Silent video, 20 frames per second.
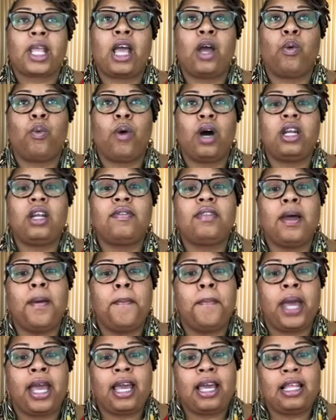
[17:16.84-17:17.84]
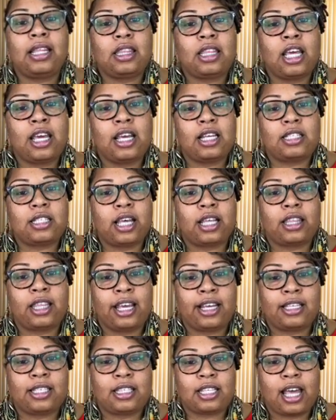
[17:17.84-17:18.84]
And one of the main things that
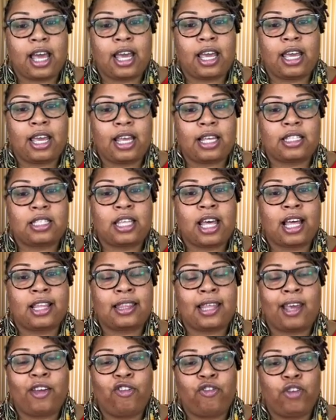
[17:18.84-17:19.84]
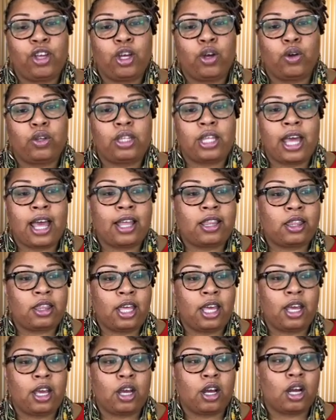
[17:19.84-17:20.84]
they say is that they feel that
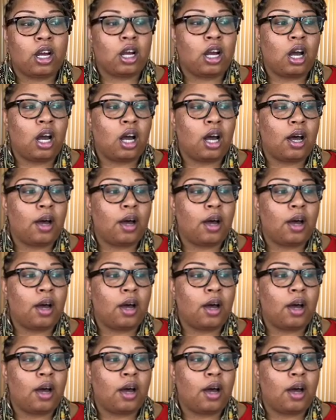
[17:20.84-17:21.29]
their